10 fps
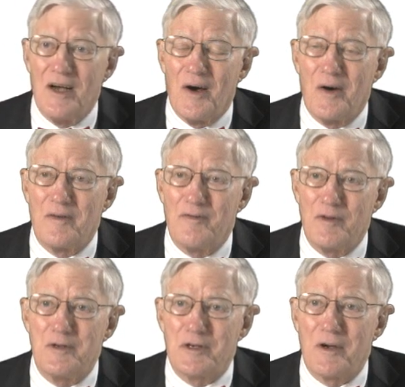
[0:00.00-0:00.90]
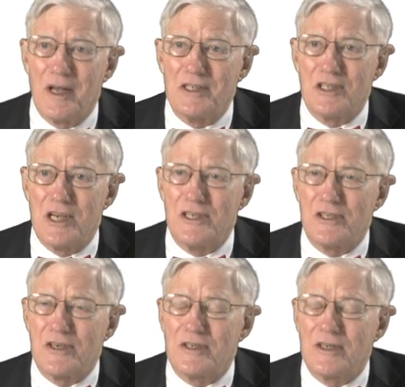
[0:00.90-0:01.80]
on future
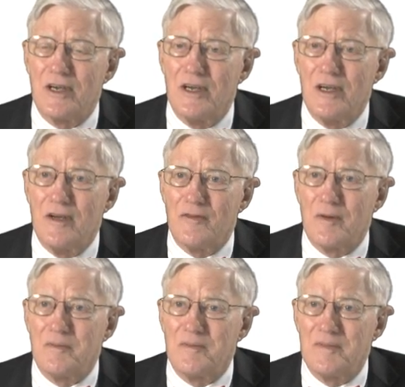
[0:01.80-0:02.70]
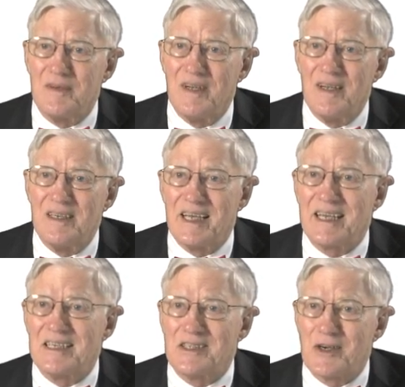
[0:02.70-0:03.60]
legislatures from
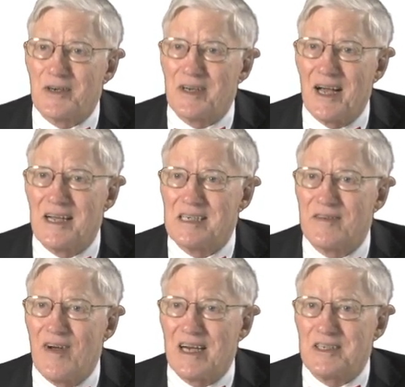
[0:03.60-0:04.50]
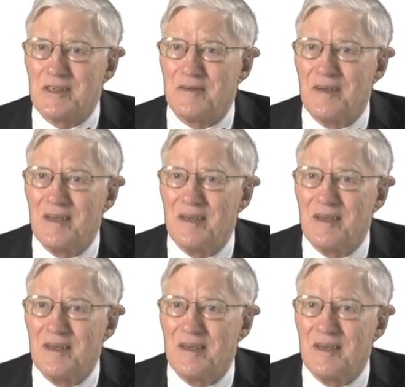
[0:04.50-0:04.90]
taking certain kinds of action.